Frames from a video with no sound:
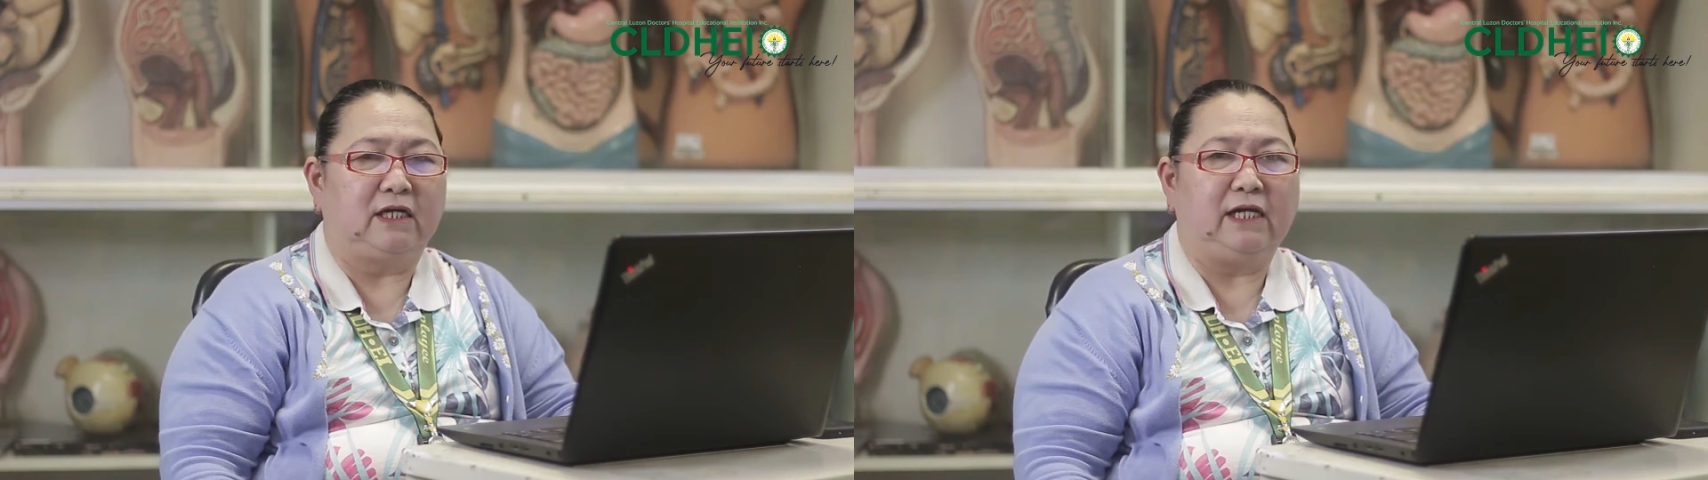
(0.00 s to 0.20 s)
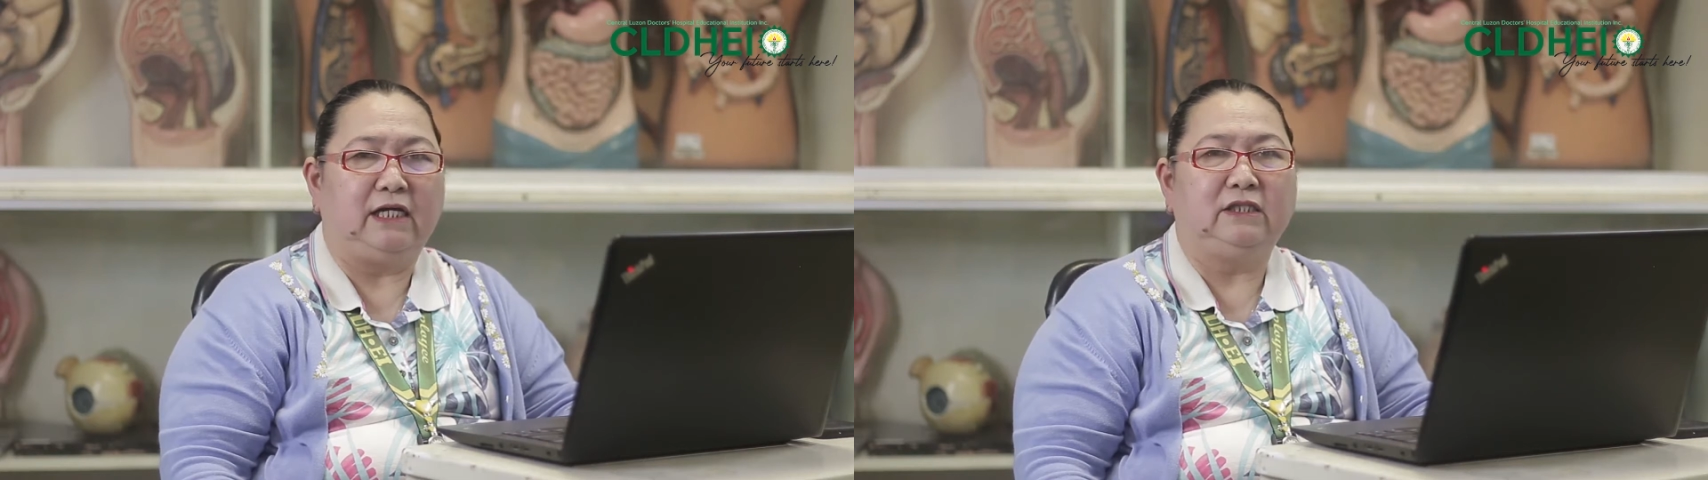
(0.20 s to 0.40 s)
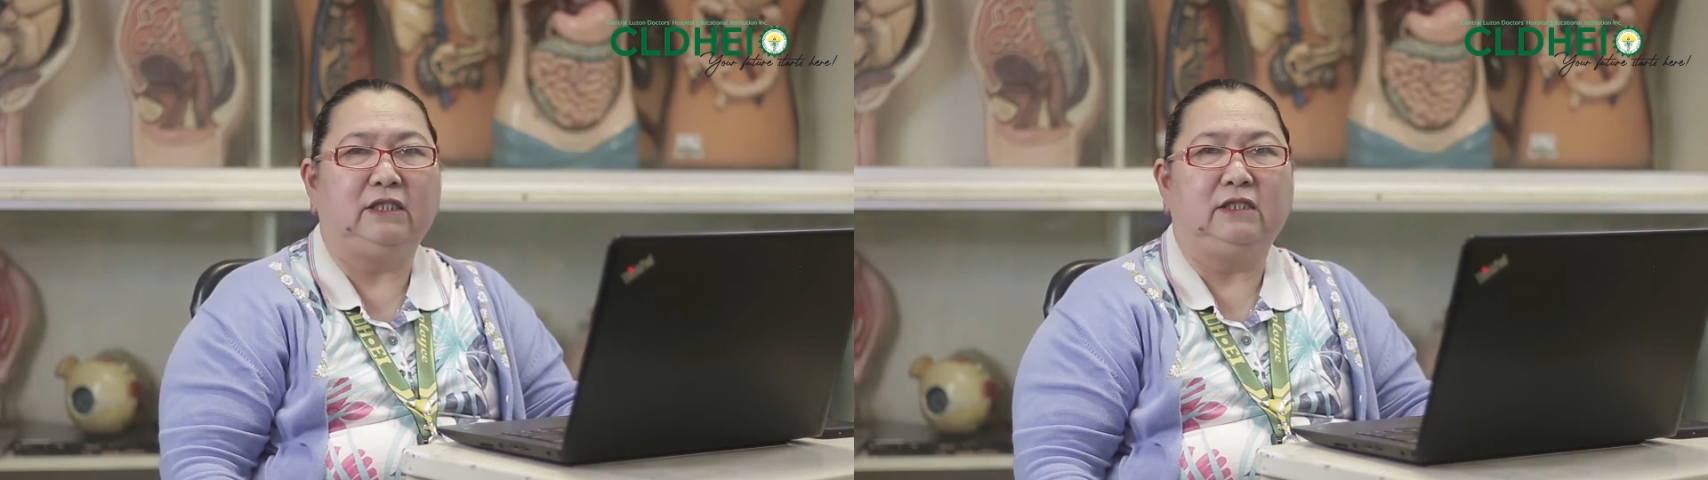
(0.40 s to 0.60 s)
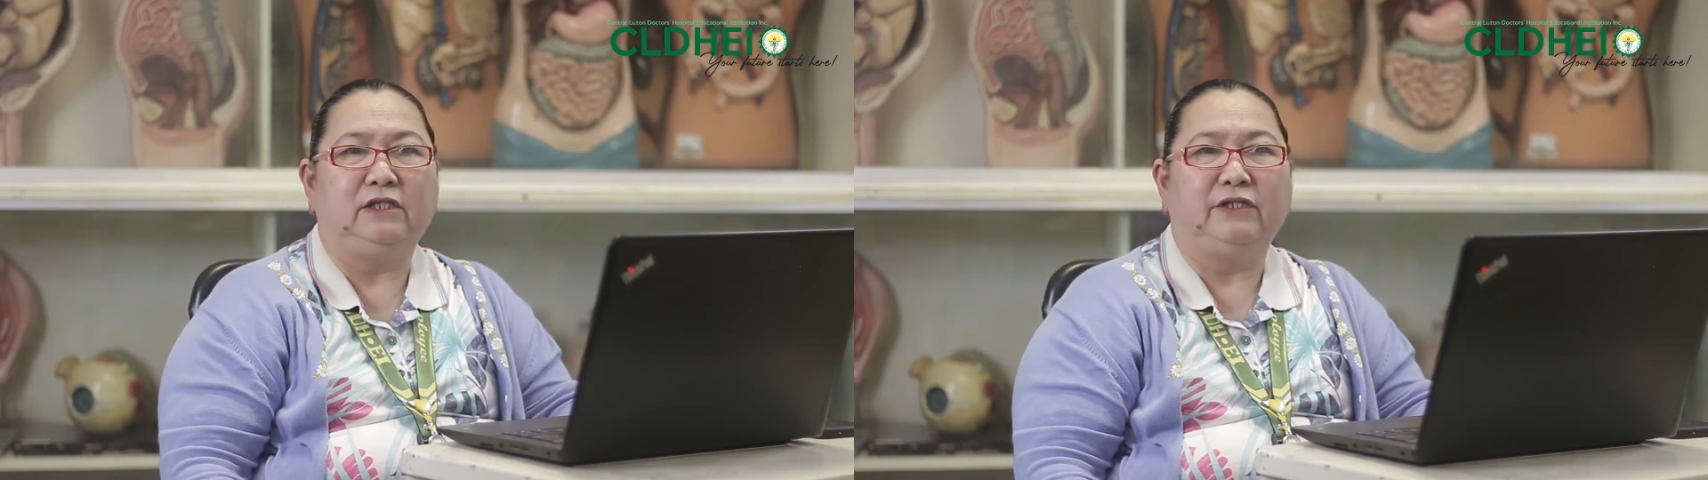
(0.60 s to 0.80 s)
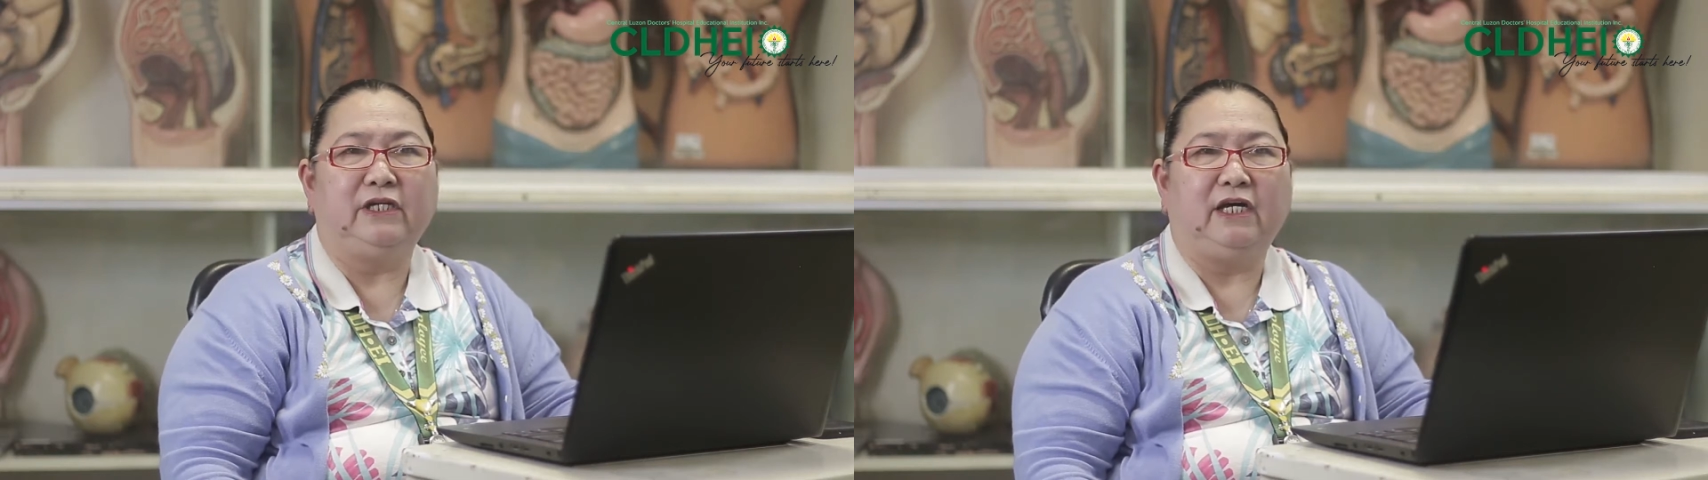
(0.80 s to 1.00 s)
related
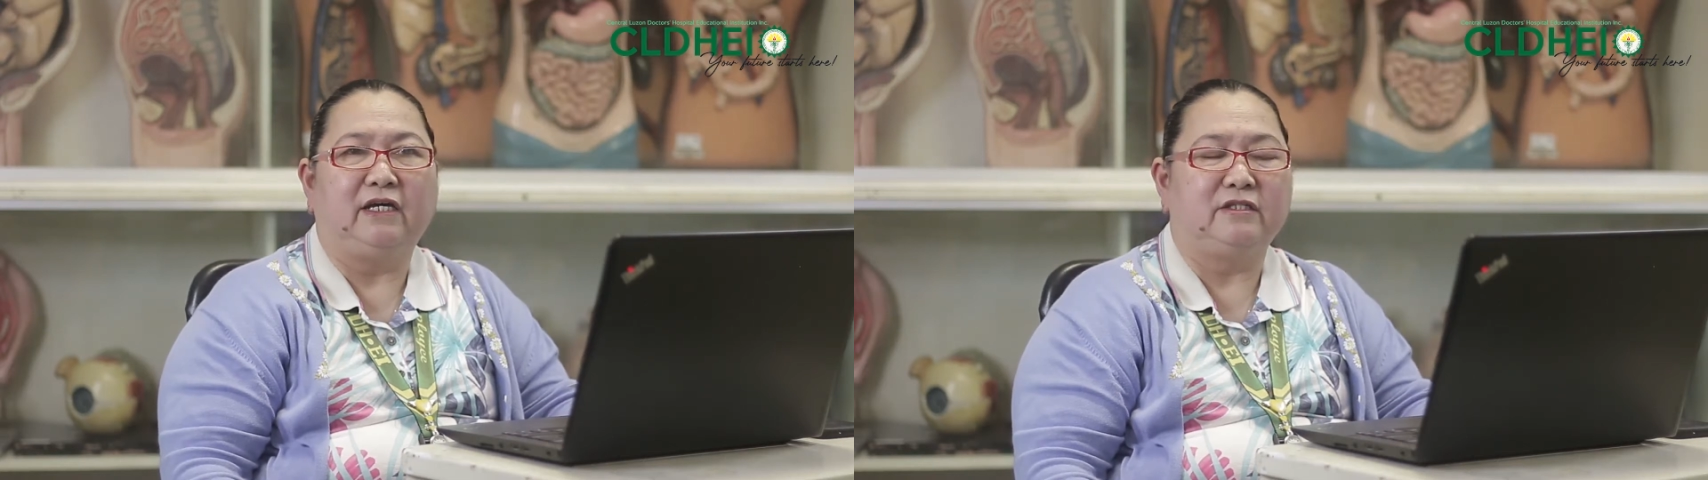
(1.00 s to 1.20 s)
learning